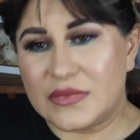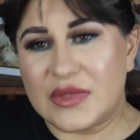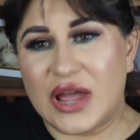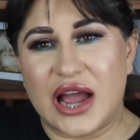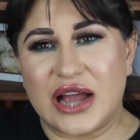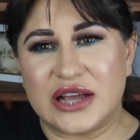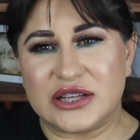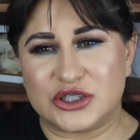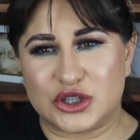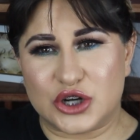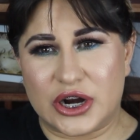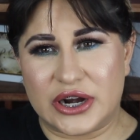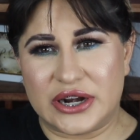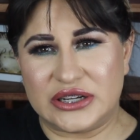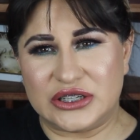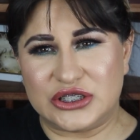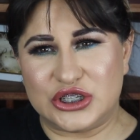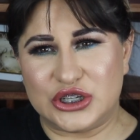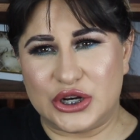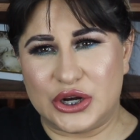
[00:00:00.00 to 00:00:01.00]
I
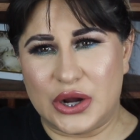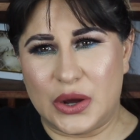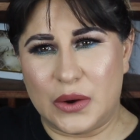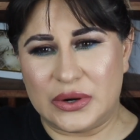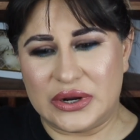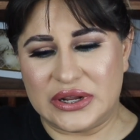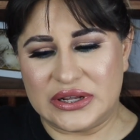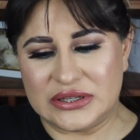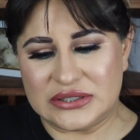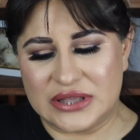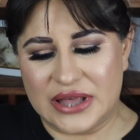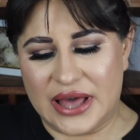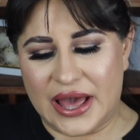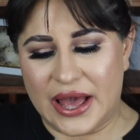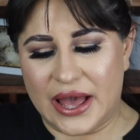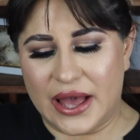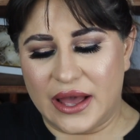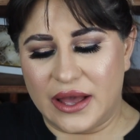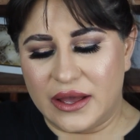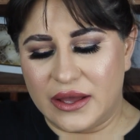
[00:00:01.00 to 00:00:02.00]
started to notice
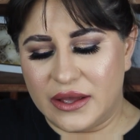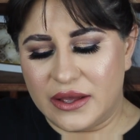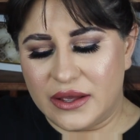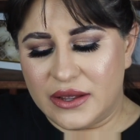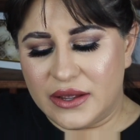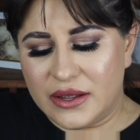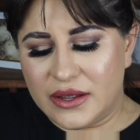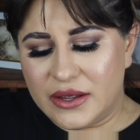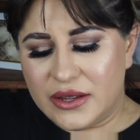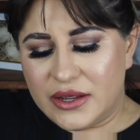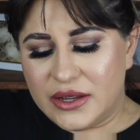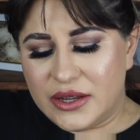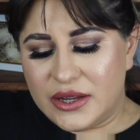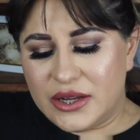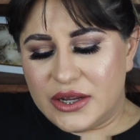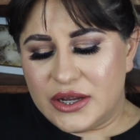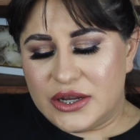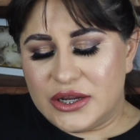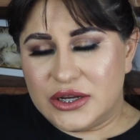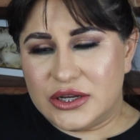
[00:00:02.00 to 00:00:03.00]
that
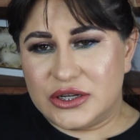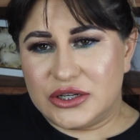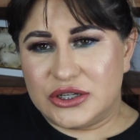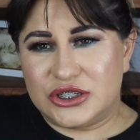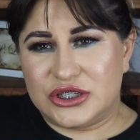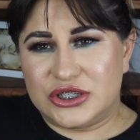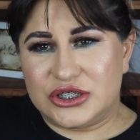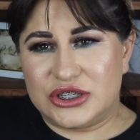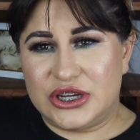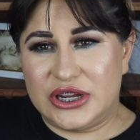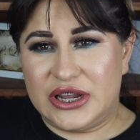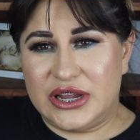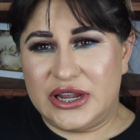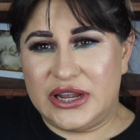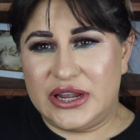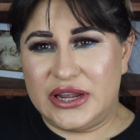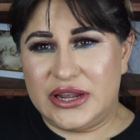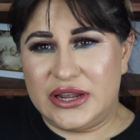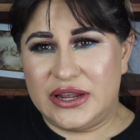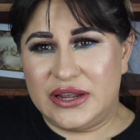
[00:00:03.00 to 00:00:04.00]

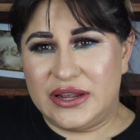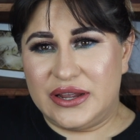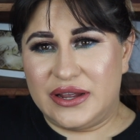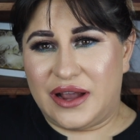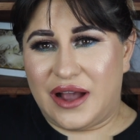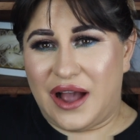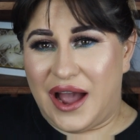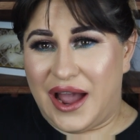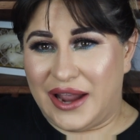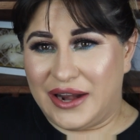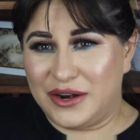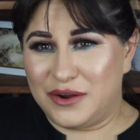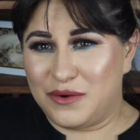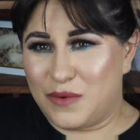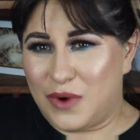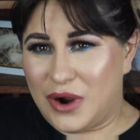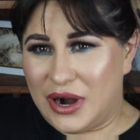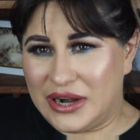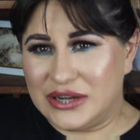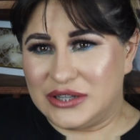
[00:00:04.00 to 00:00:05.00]
she kind of
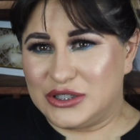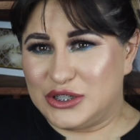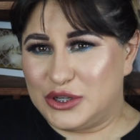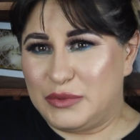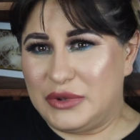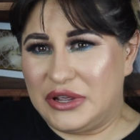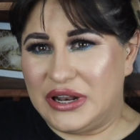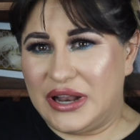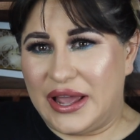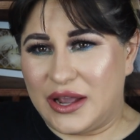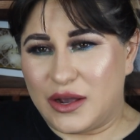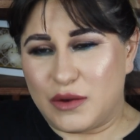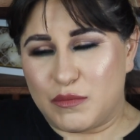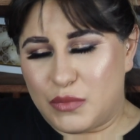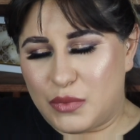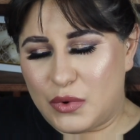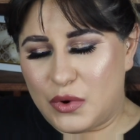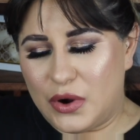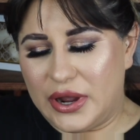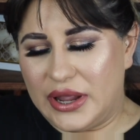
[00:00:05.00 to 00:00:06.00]
wanted to be like a
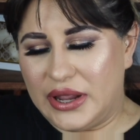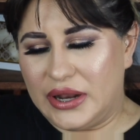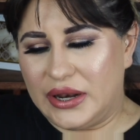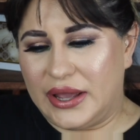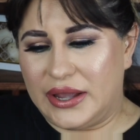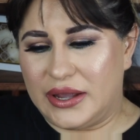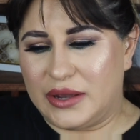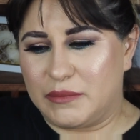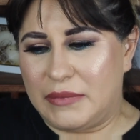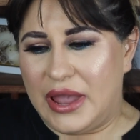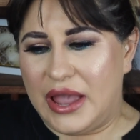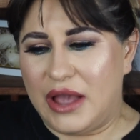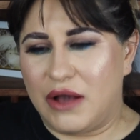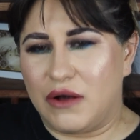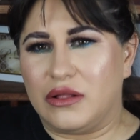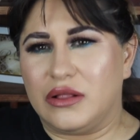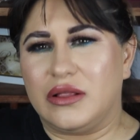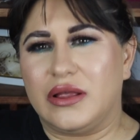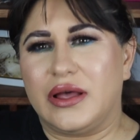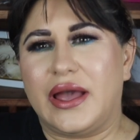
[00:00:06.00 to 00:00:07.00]
boy, like a
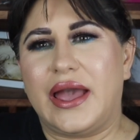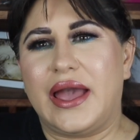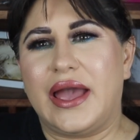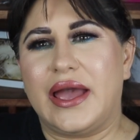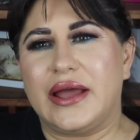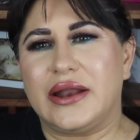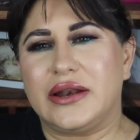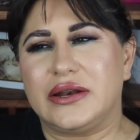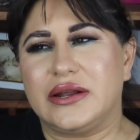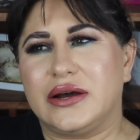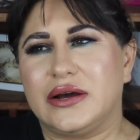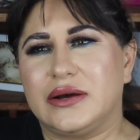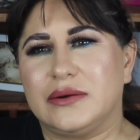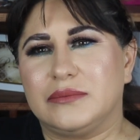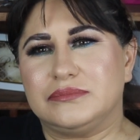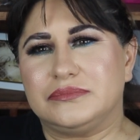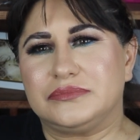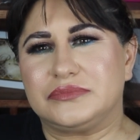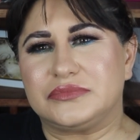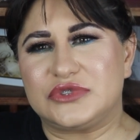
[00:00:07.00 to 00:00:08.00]
male. And
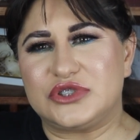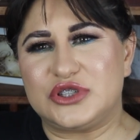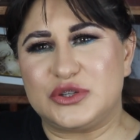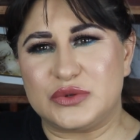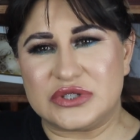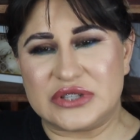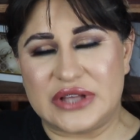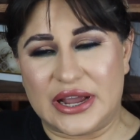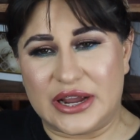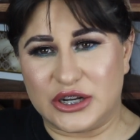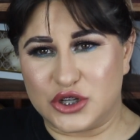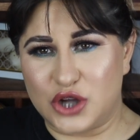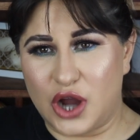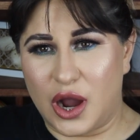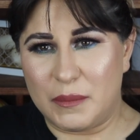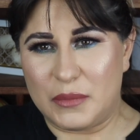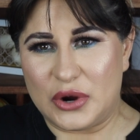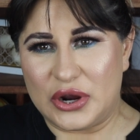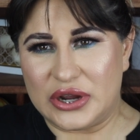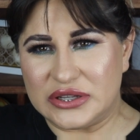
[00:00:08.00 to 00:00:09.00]
she was like a
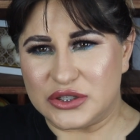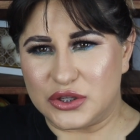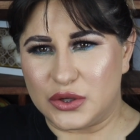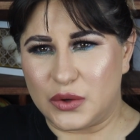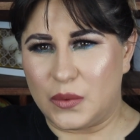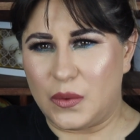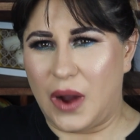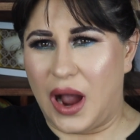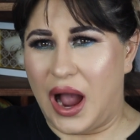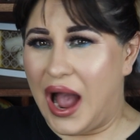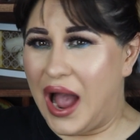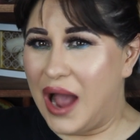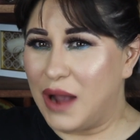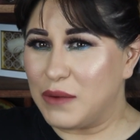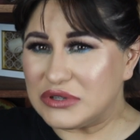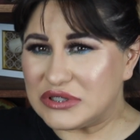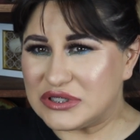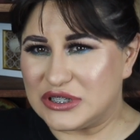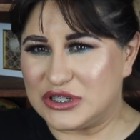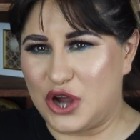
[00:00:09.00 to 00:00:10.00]
tomboy. So I
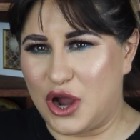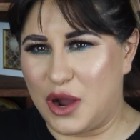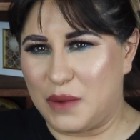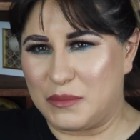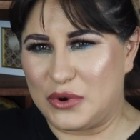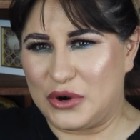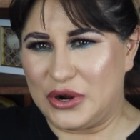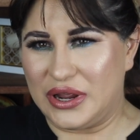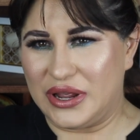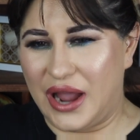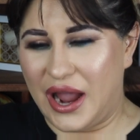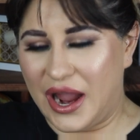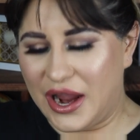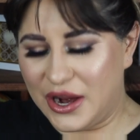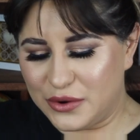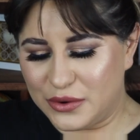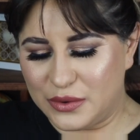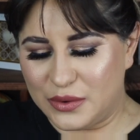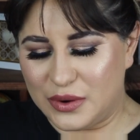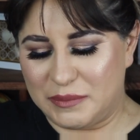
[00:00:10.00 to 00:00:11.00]
was a tomboy. I
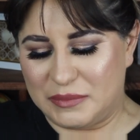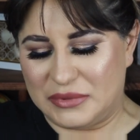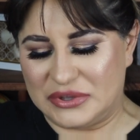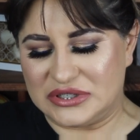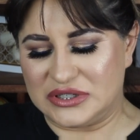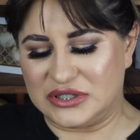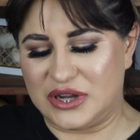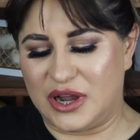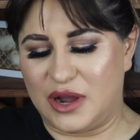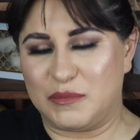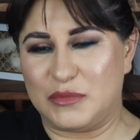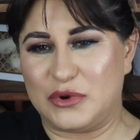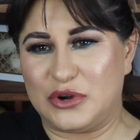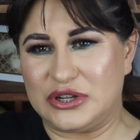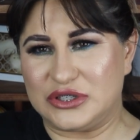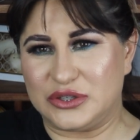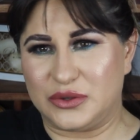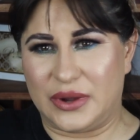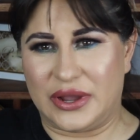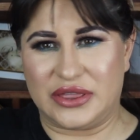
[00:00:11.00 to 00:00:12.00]
grew up as a tomboy.
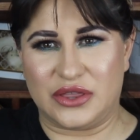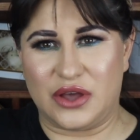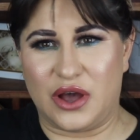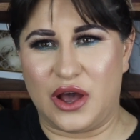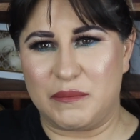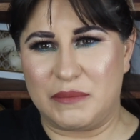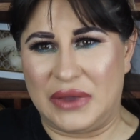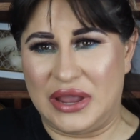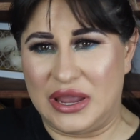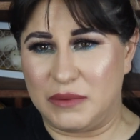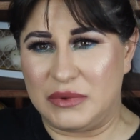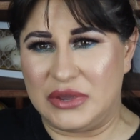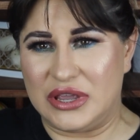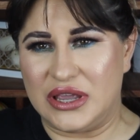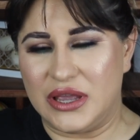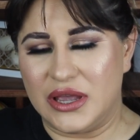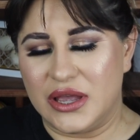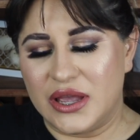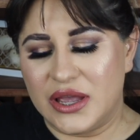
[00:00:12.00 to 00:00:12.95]
So I thought maybe